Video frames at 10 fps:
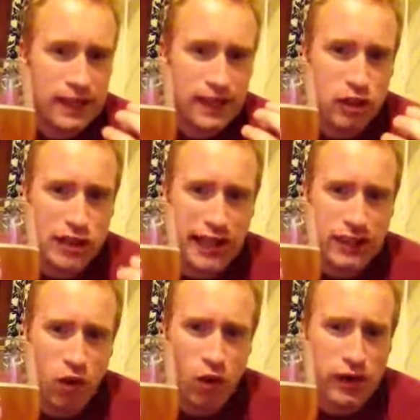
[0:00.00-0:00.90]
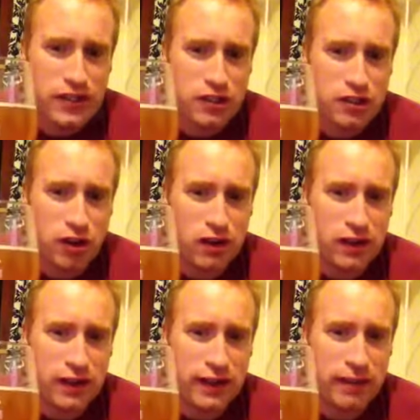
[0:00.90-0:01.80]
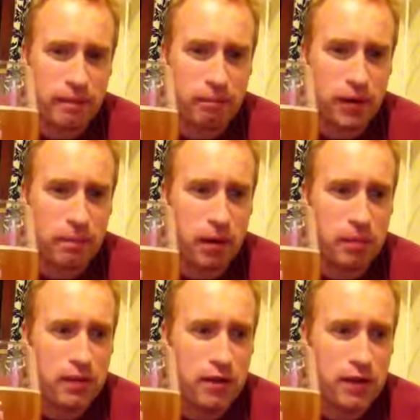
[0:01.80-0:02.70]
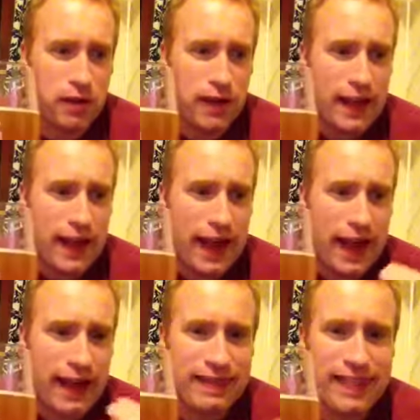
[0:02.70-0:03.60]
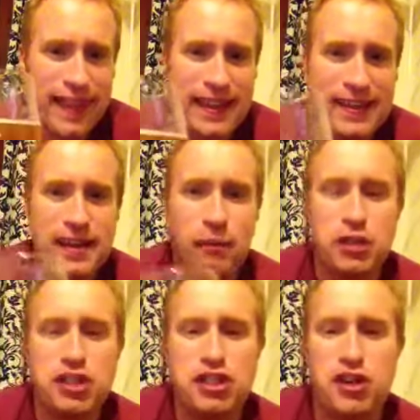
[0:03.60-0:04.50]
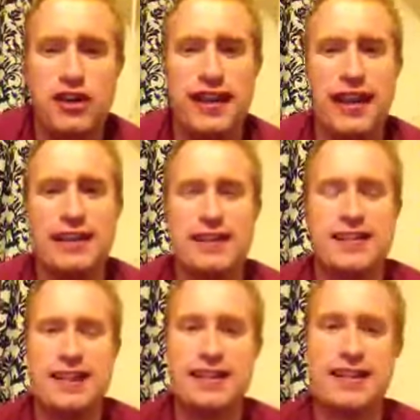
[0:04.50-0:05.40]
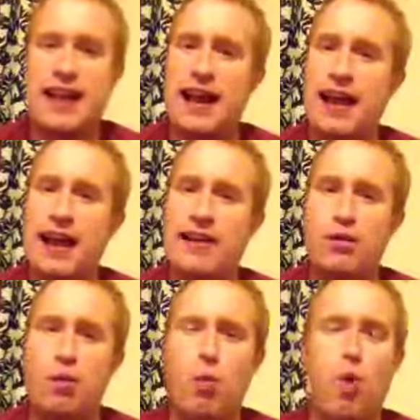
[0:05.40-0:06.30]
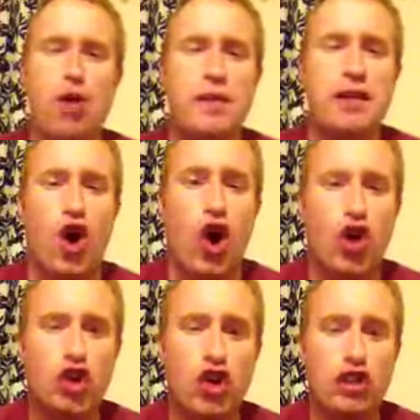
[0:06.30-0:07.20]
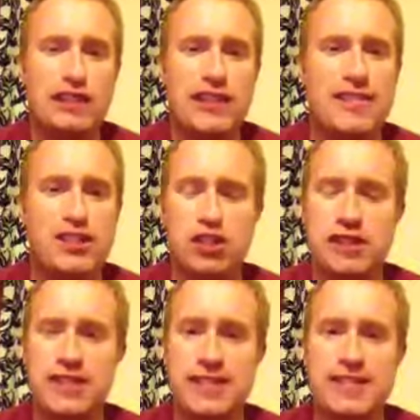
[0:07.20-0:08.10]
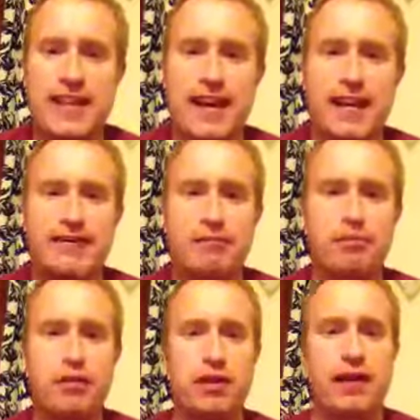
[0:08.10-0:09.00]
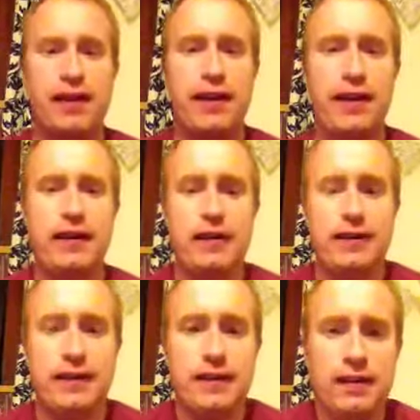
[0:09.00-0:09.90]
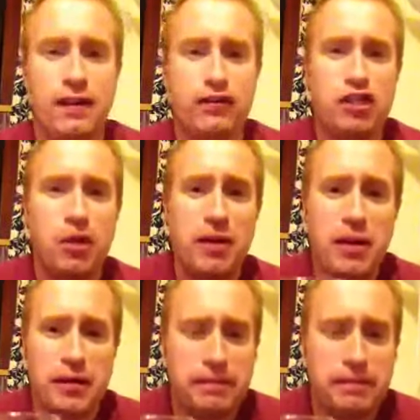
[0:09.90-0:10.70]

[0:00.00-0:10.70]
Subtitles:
There's light oranges starting to pop through, and then what you're starting to get is actually a light warming alcohol tinge just on the inside of the stomach,